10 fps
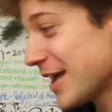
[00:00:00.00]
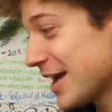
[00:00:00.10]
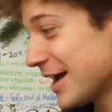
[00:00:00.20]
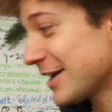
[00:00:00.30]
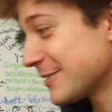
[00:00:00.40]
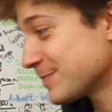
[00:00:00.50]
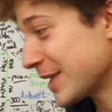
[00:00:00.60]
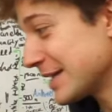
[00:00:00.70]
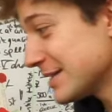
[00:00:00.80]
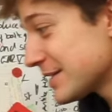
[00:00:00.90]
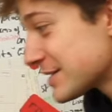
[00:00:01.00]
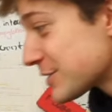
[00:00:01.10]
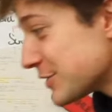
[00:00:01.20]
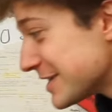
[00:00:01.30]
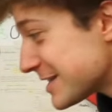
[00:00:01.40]
I did the
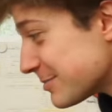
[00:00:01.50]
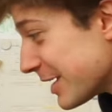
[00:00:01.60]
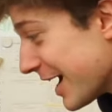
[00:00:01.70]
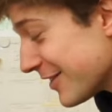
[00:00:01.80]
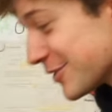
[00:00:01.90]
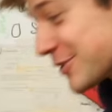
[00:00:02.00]
streets behalf on